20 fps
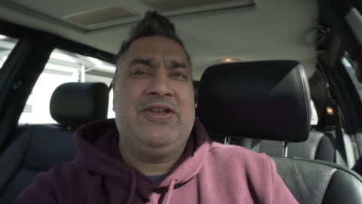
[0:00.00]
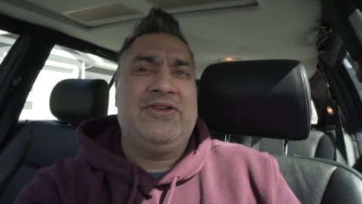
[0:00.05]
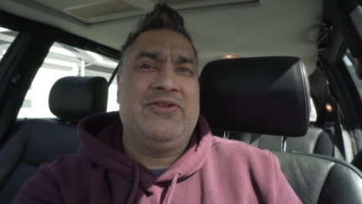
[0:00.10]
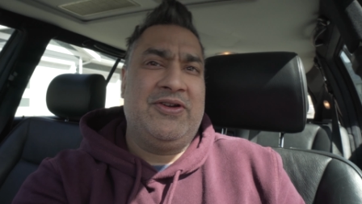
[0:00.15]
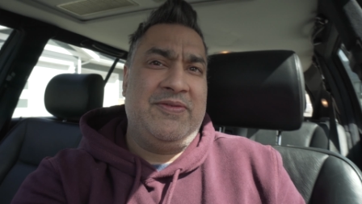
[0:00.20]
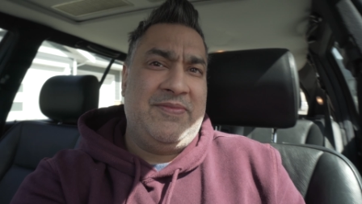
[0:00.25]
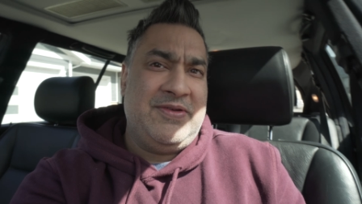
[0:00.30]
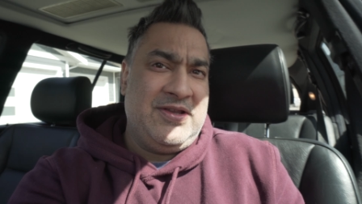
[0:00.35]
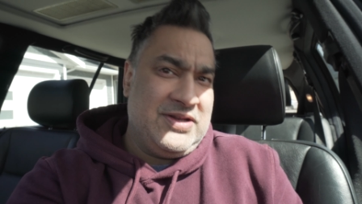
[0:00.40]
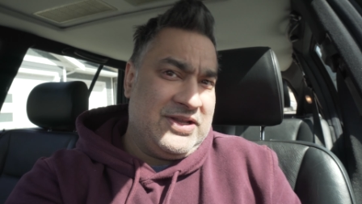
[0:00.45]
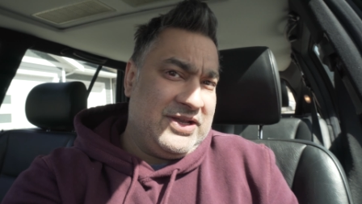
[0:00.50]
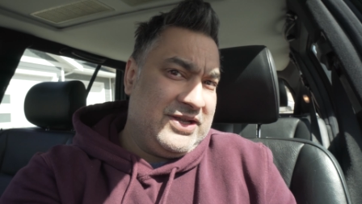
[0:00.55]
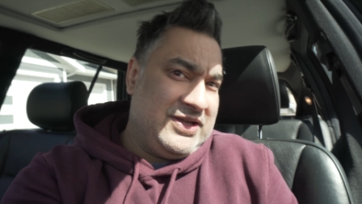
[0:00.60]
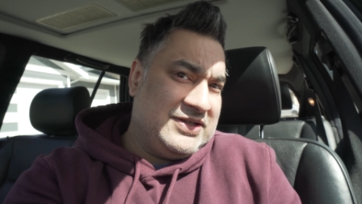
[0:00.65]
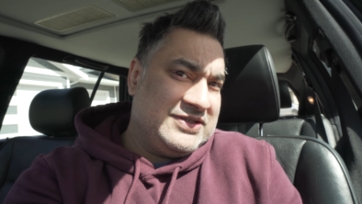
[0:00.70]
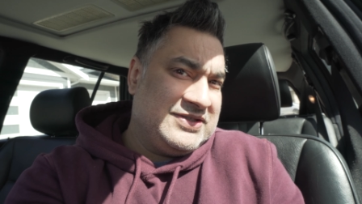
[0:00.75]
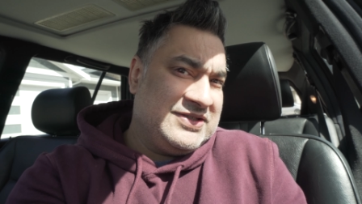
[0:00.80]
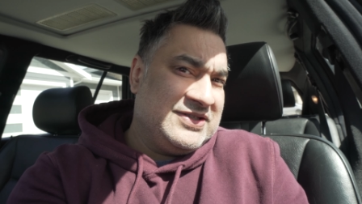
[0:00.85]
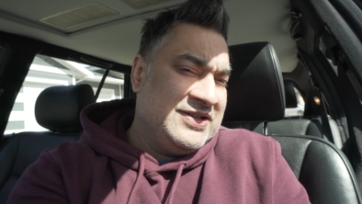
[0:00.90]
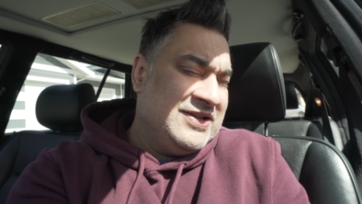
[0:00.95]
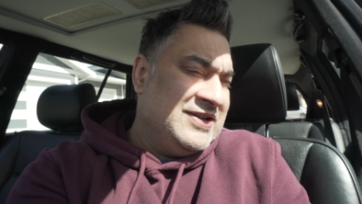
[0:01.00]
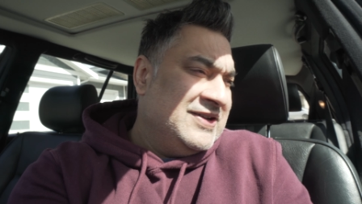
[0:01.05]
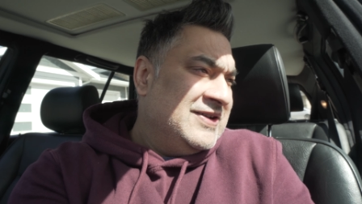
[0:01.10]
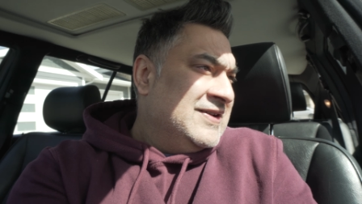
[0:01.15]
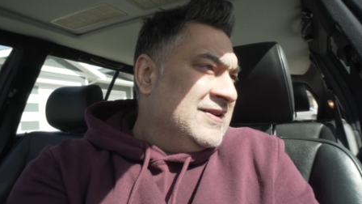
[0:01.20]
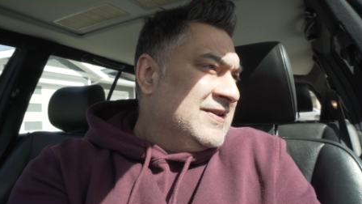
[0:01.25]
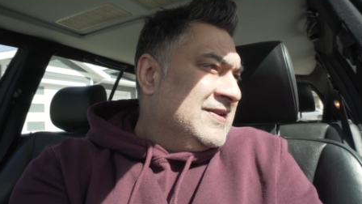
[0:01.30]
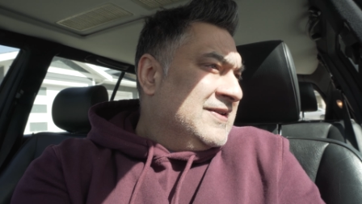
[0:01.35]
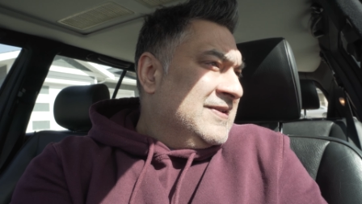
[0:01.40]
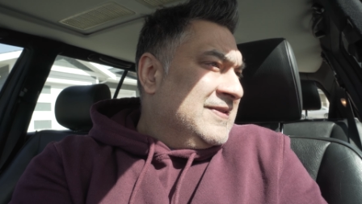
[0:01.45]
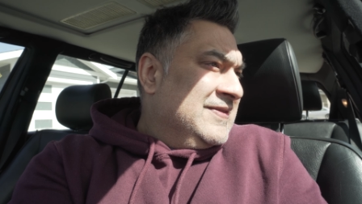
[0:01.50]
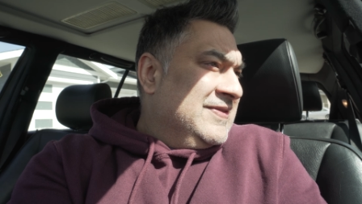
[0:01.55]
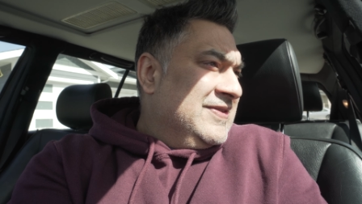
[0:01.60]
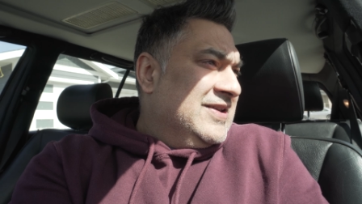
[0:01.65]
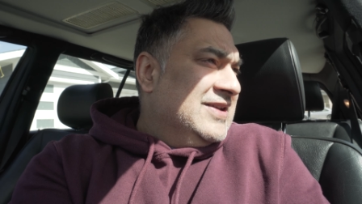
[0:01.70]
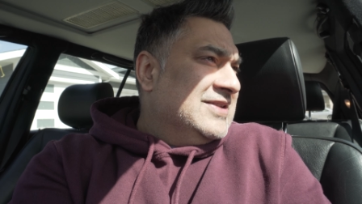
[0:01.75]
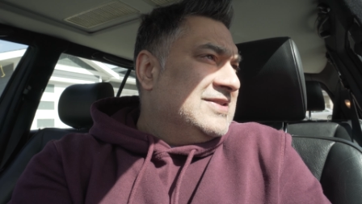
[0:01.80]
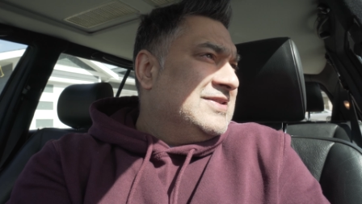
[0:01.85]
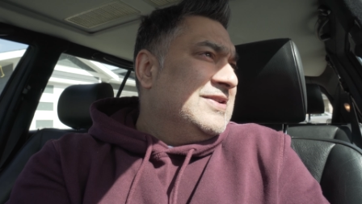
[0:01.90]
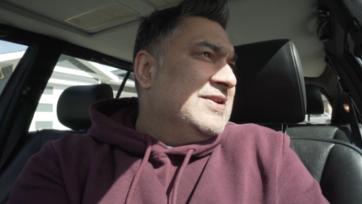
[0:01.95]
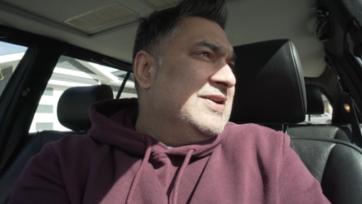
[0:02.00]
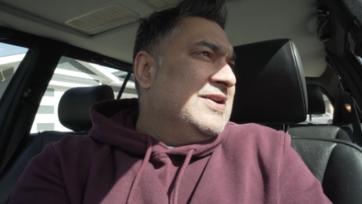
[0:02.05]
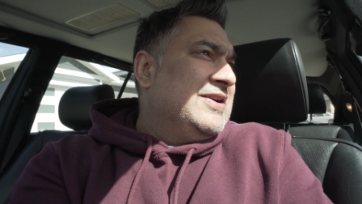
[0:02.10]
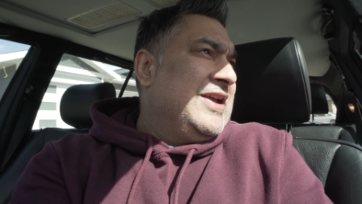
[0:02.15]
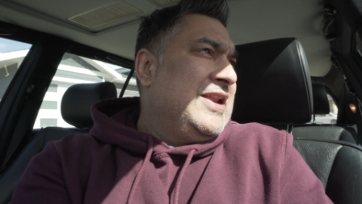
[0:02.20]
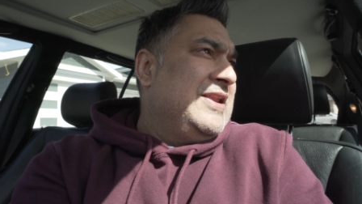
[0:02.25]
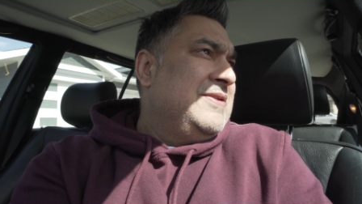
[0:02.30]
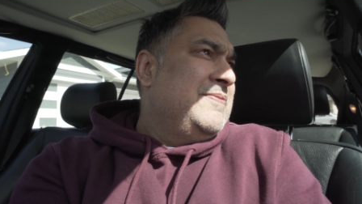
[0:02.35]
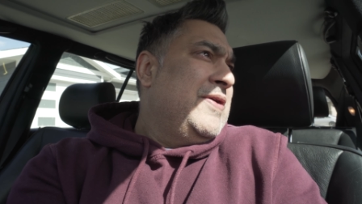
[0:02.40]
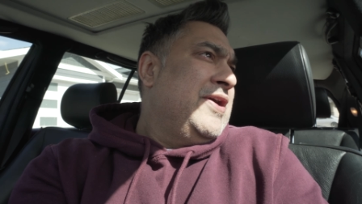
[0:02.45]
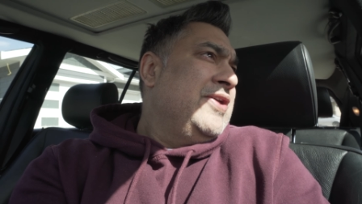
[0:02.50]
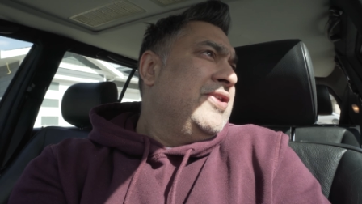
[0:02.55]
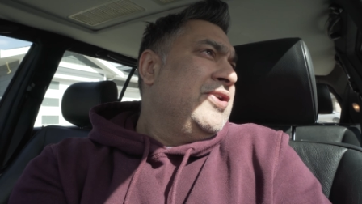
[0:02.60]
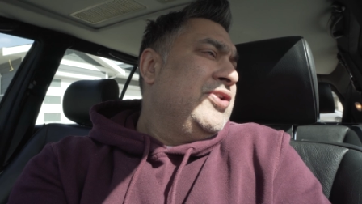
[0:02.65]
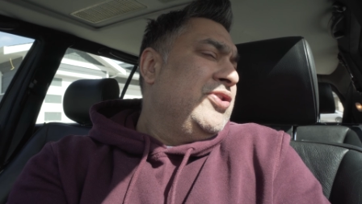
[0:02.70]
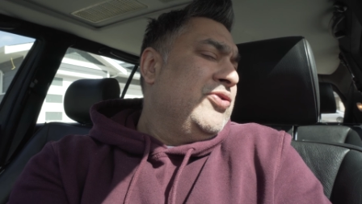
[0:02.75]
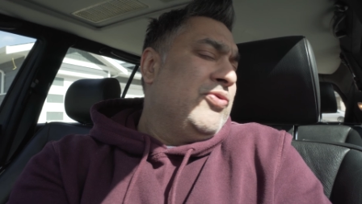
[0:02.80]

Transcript: You know what I mean? Like it's it's uh, getting better.